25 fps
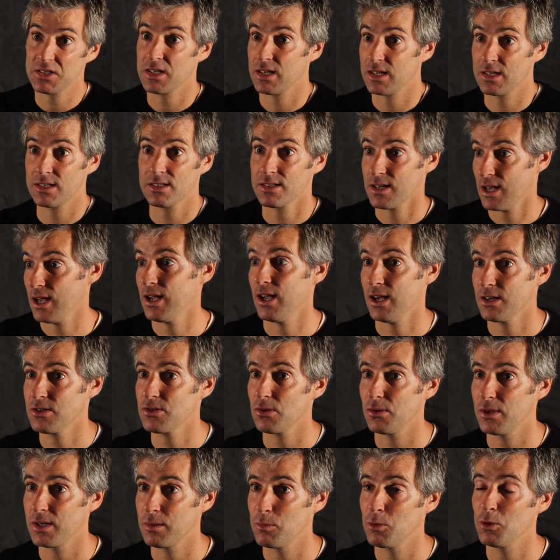things
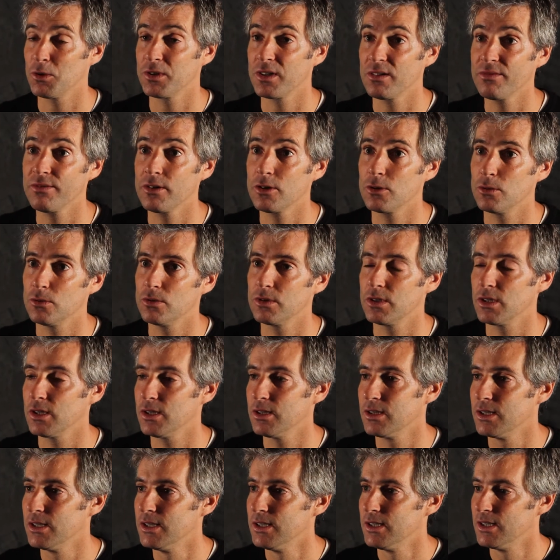actually more difficult, you know.